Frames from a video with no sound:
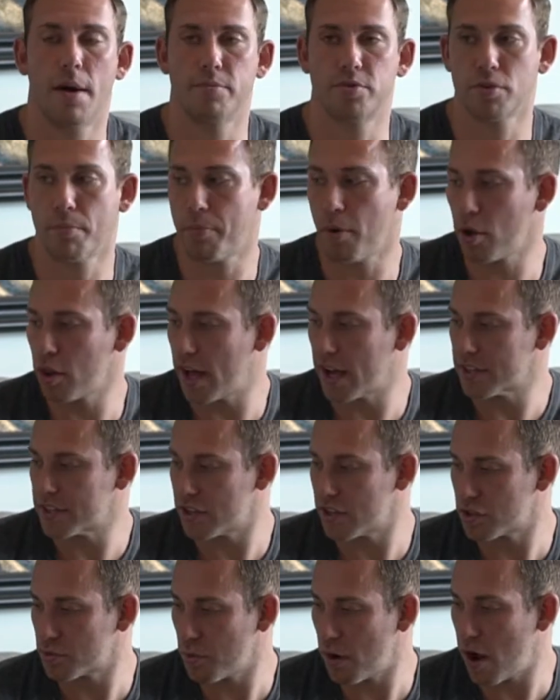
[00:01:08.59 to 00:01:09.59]
So Bolt likes
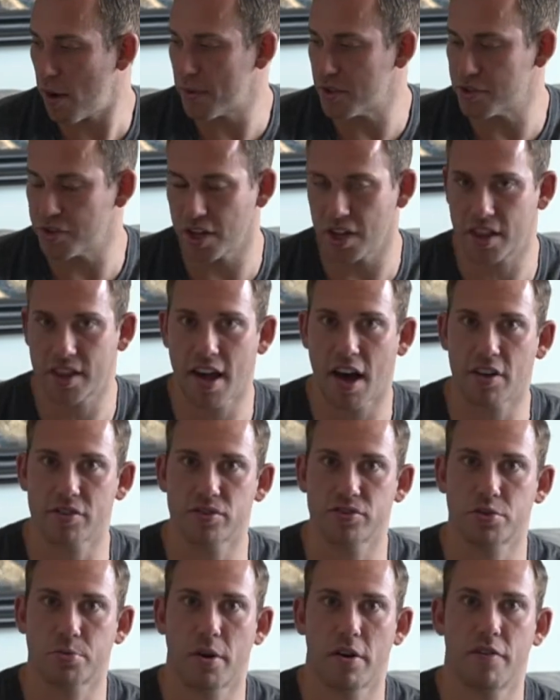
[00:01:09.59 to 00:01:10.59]
it as well because you get
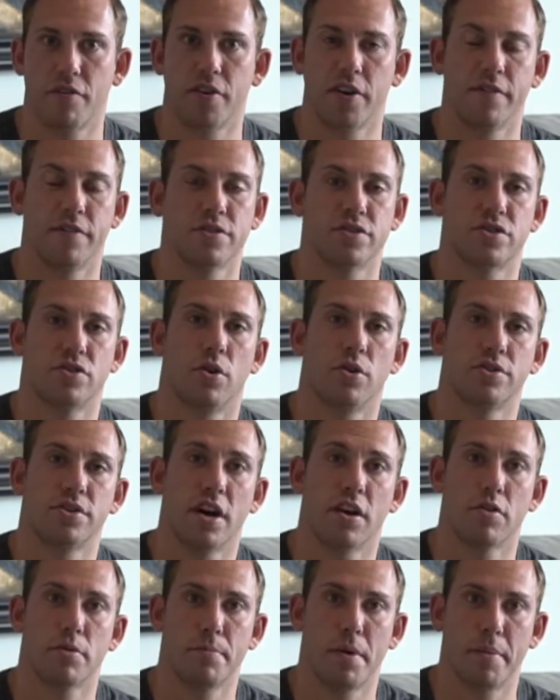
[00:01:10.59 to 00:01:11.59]
1,000 square feet versus a
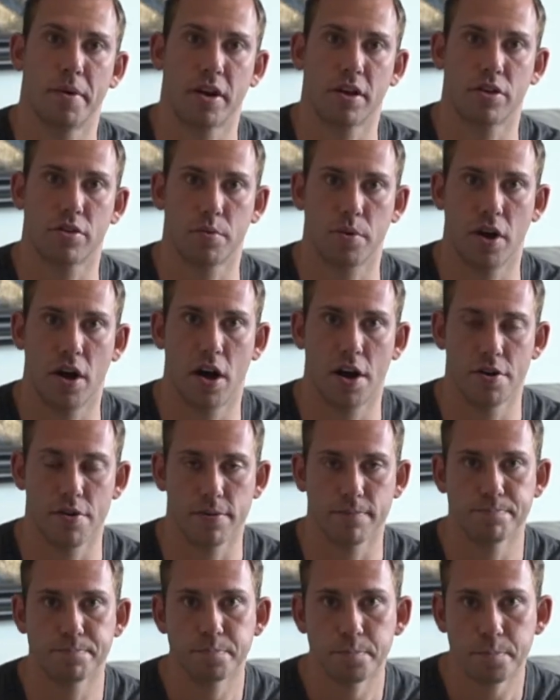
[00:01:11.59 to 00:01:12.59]
hotel room, maybe you get 300.